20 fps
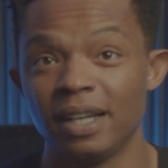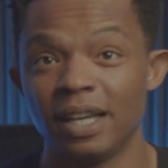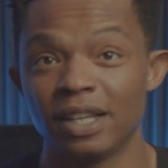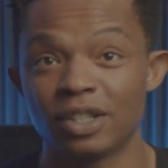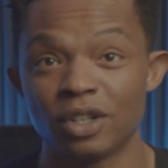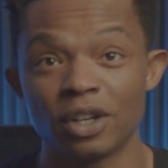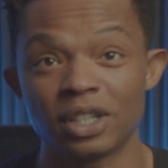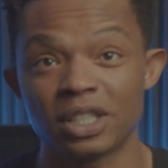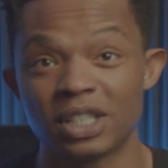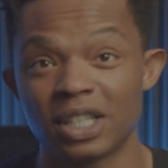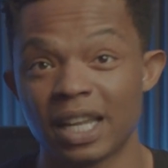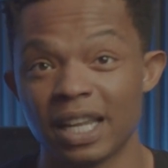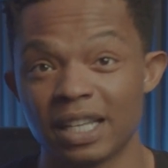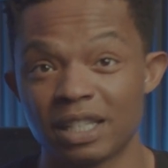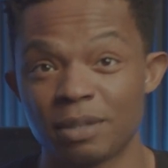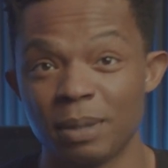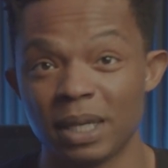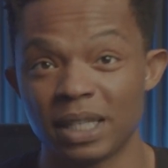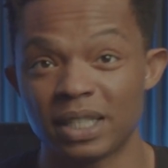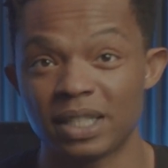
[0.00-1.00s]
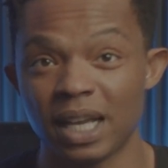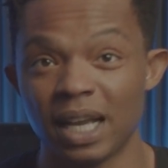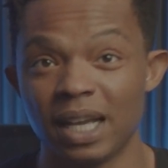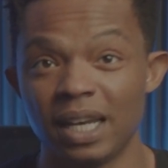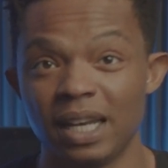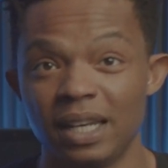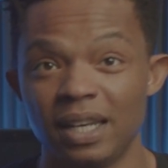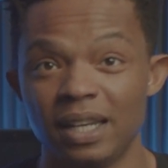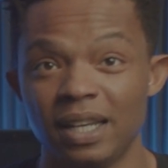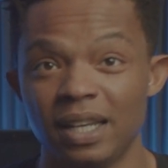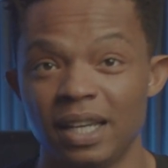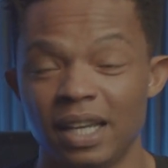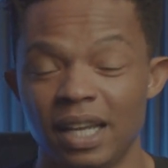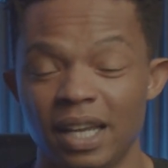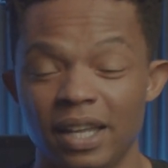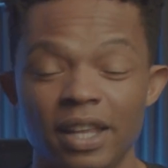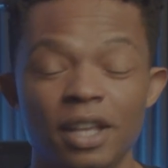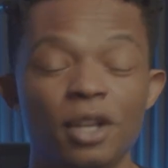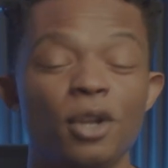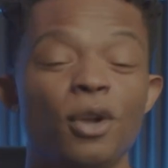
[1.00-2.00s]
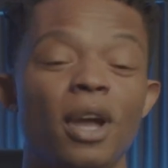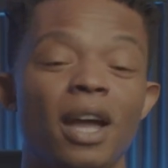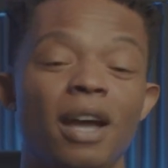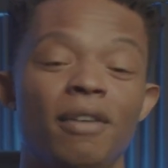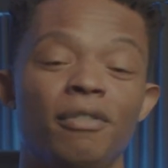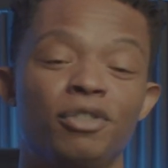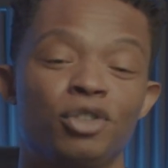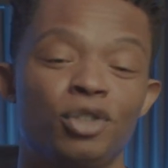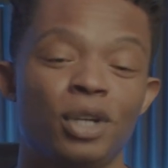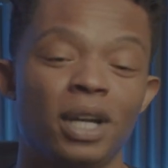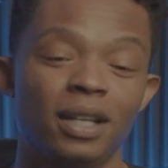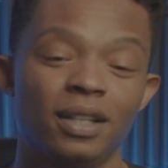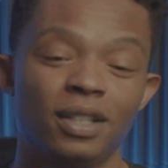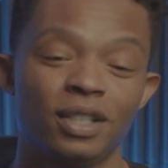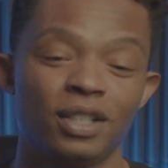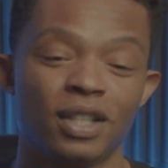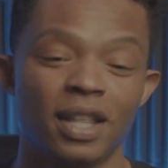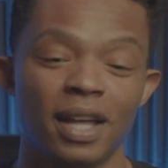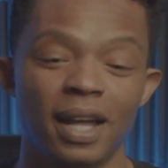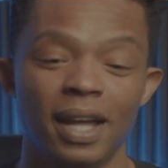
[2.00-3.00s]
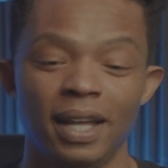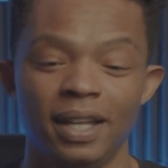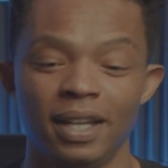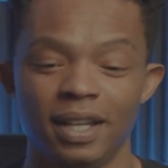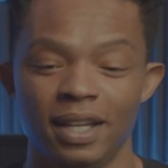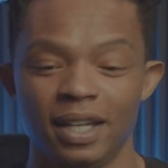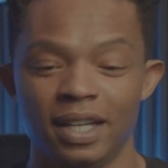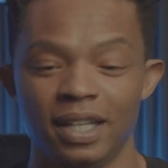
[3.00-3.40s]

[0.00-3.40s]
as long as it gets me excited. And then you have trailers that